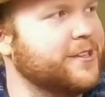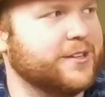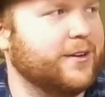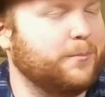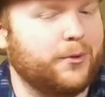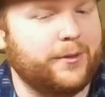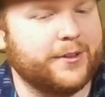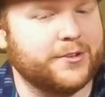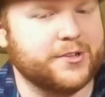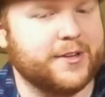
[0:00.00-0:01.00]
The
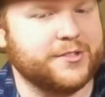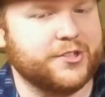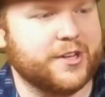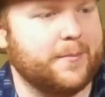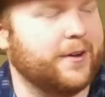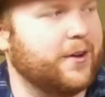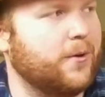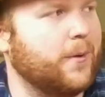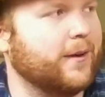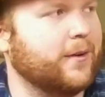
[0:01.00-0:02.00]
bulldozer doesn't just come out of
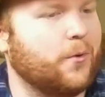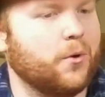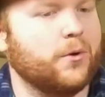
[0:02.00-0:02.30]
nowhere.